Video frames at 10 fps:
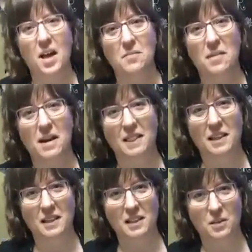My
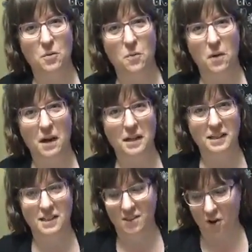lily white
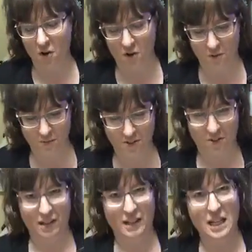arms are
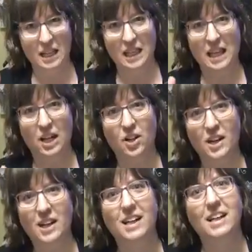like
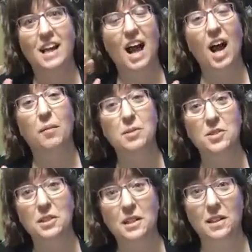glaring,
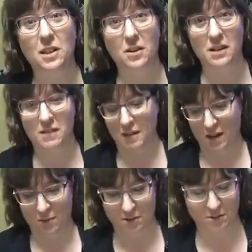absolutely glaring in the
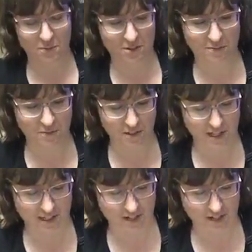camera, so we'll take care